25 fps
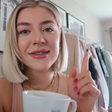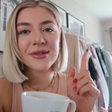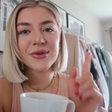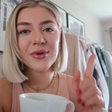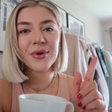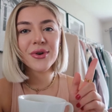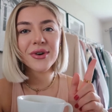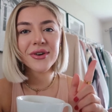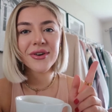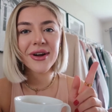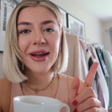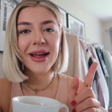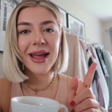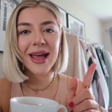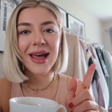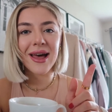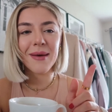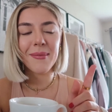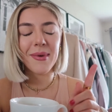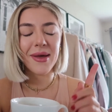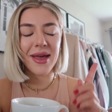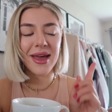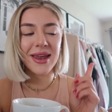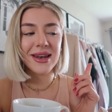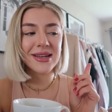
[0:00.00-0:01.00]
It's not a great
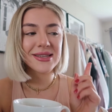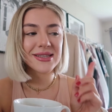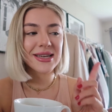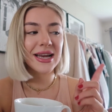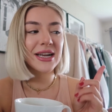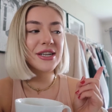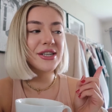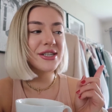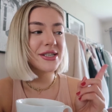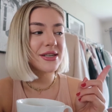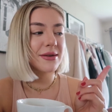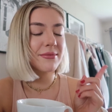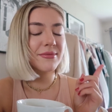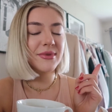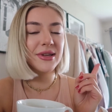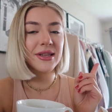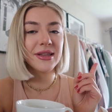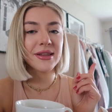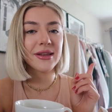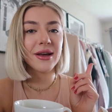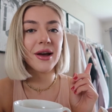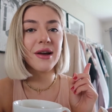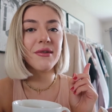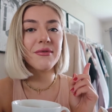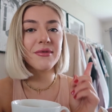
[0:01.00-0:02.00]
habit, and it's actually
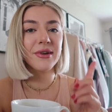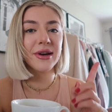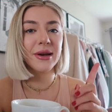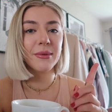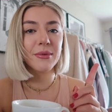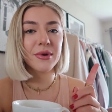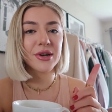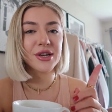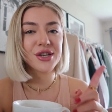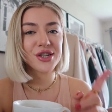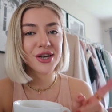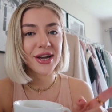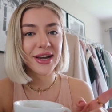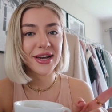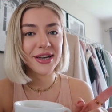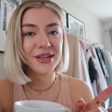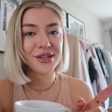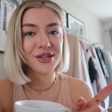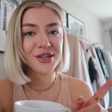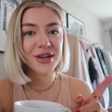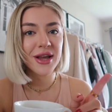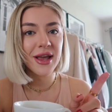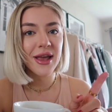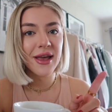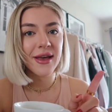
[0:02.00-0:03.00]
something that I really want to
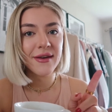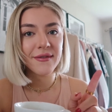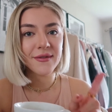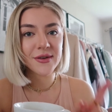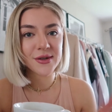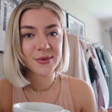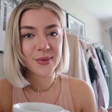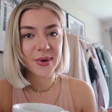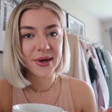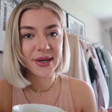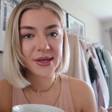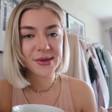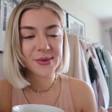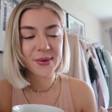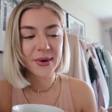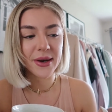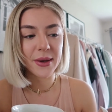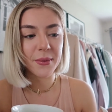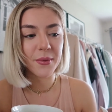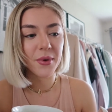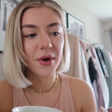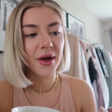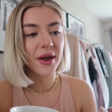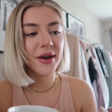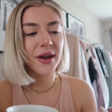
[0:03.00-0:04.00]
change for
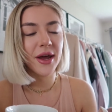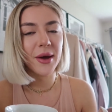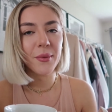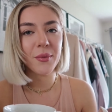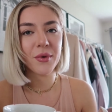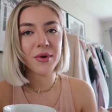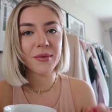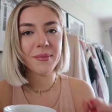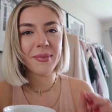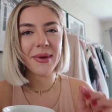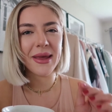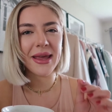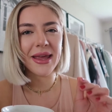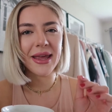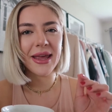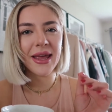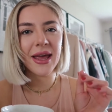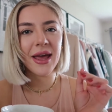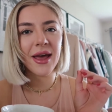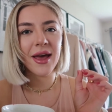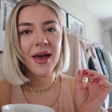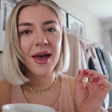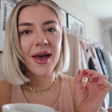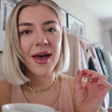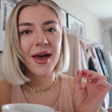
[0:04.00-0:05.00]
2021. I want to be
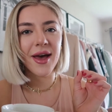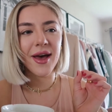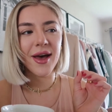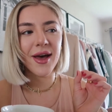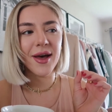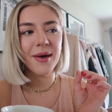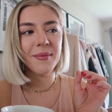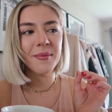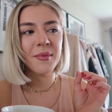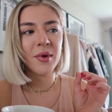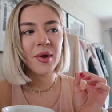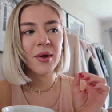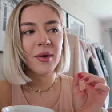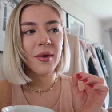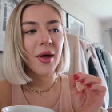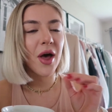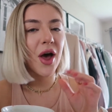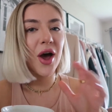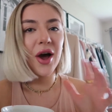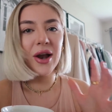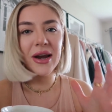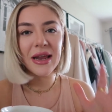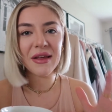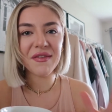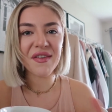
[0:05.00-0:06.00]

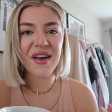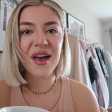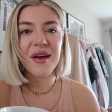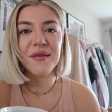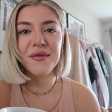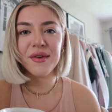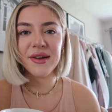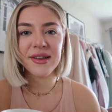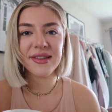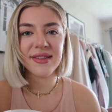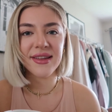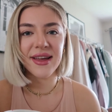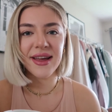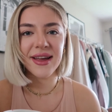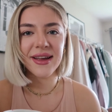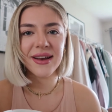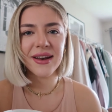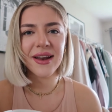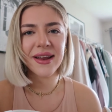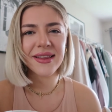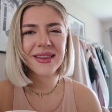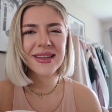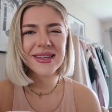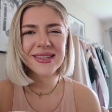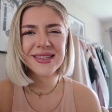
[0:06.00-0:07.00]
early for everything.
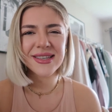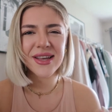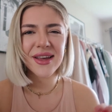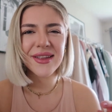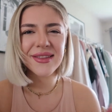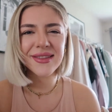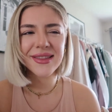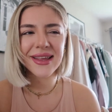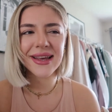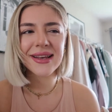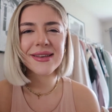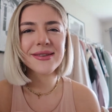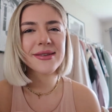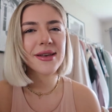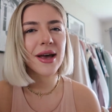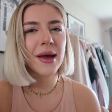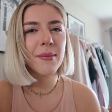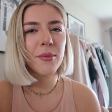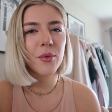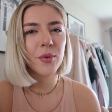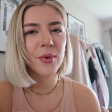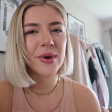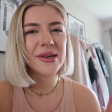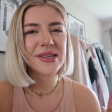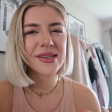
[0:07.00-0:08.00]
Like, there's certain things that
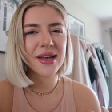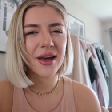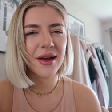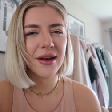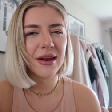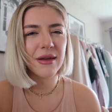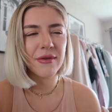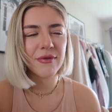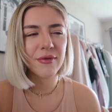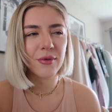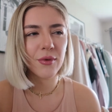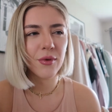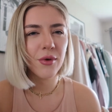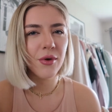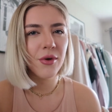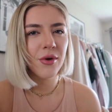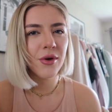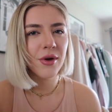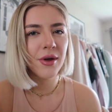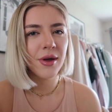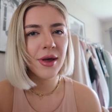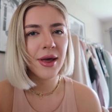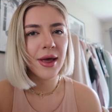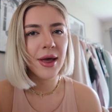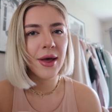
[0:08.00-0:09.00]
I'm always early for,
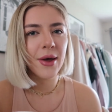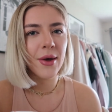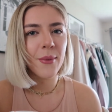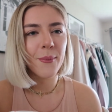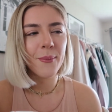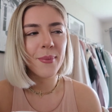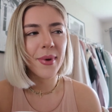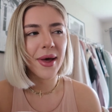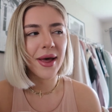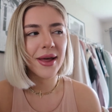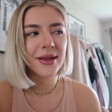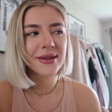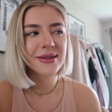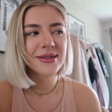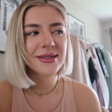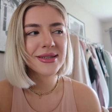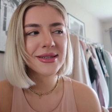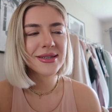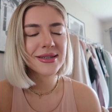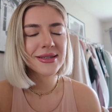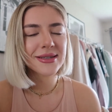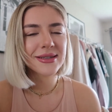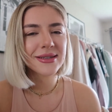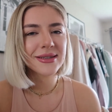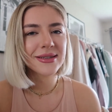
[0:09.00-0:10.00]

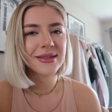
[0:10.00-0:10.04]
but